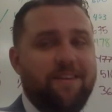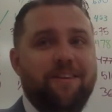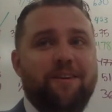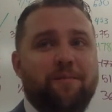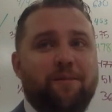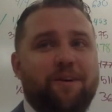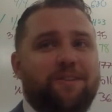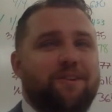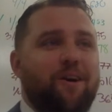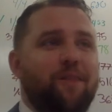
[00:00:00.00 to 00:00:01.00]
You're pretty
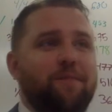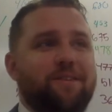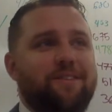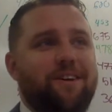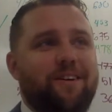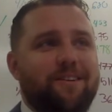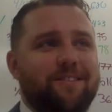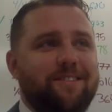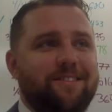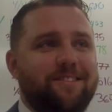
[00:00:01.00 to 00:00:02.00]
sharp, Miss
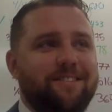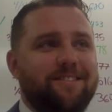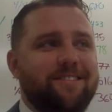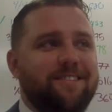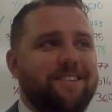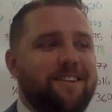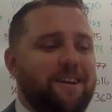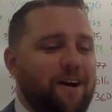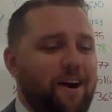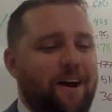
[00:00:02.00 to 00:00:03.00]
Jones.
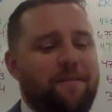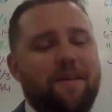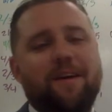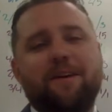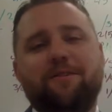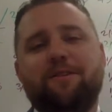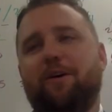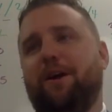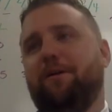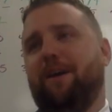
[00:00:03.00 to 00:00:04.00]
All right.
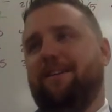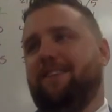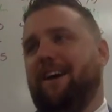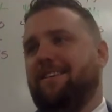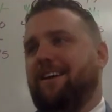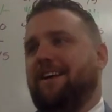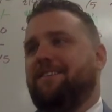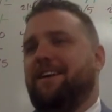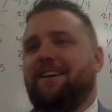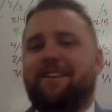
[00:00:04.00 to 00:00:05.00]
So anyways, guys,
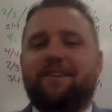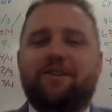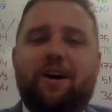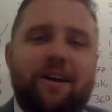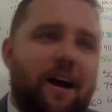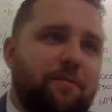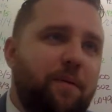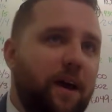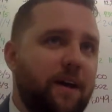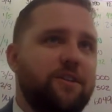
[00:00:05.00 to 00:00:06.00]
that's the end of the junk
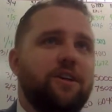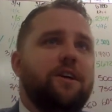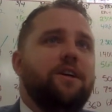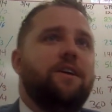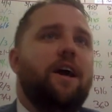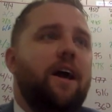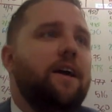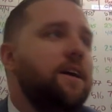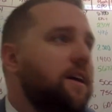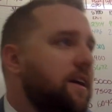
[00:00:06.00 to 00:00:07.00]
knife page,
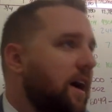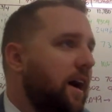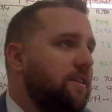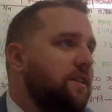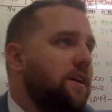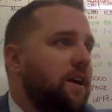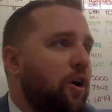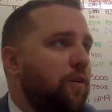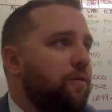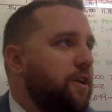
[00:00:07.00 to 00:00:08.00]
okay? Guys,
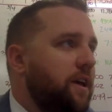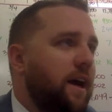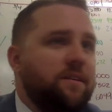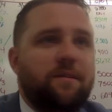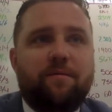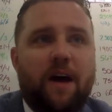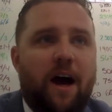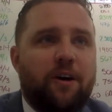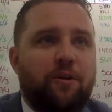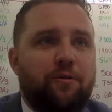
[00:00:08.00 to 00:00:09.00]
hopefully you got some
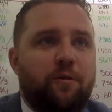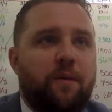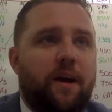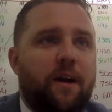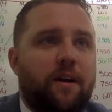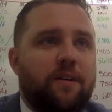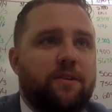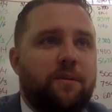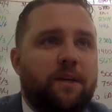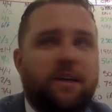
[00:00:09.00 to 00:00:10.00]
value from there and
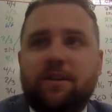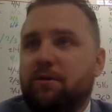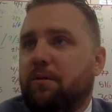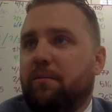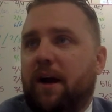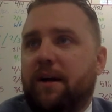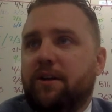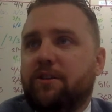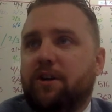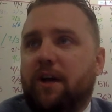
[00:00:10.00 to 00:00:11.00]
some easy
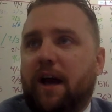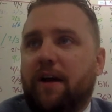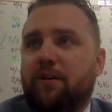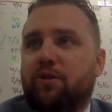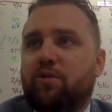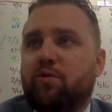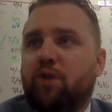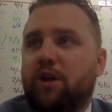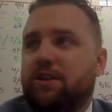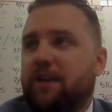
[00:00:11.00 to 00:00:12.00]
reminders on how to
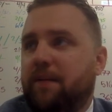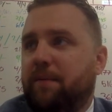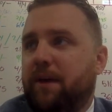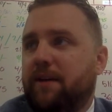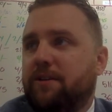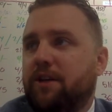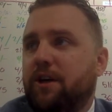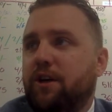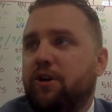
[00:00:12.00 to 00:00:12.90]
crush that page.